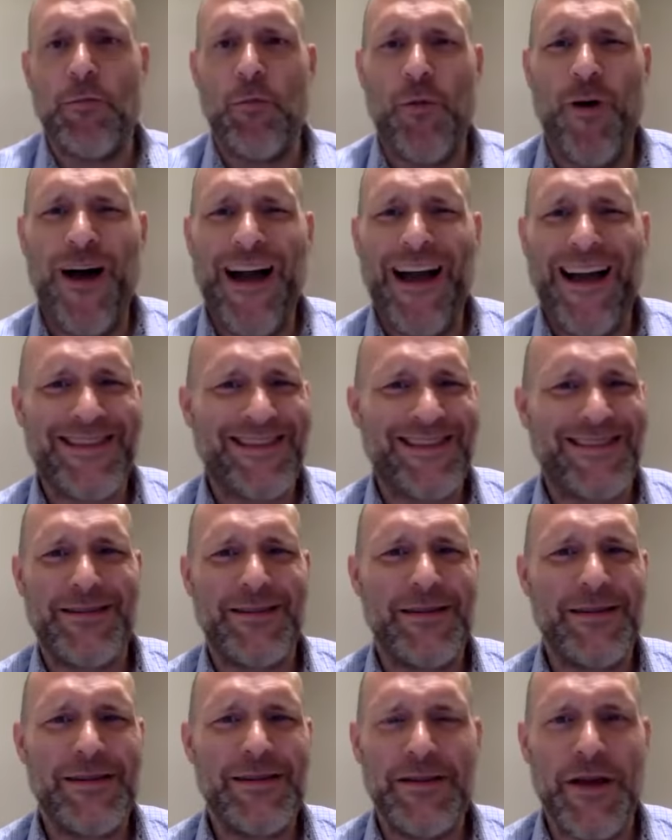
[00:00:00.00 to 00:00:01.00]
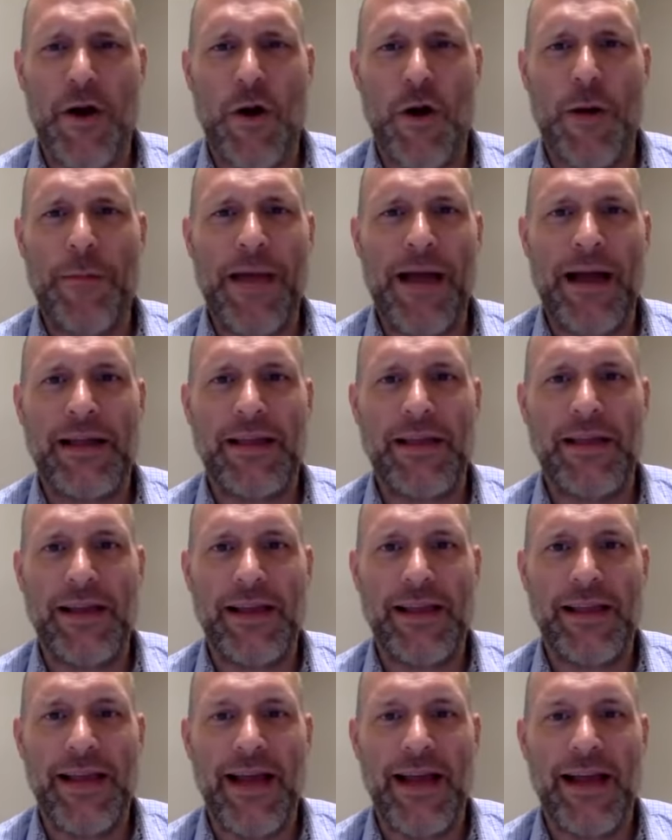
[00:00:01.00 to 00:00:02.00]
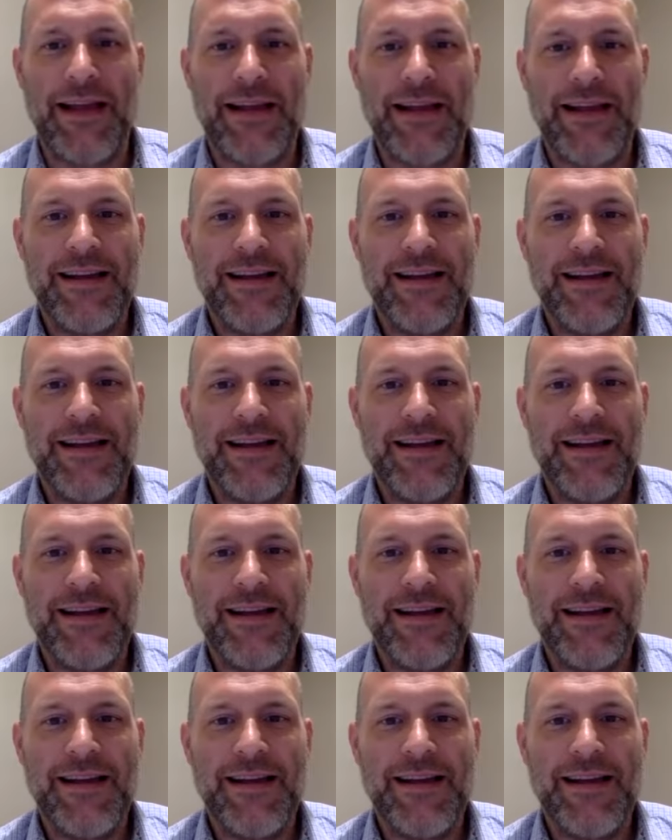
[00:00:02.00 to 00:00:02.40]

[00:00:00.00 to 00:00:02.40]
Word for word: what? No, I'm not clicking that.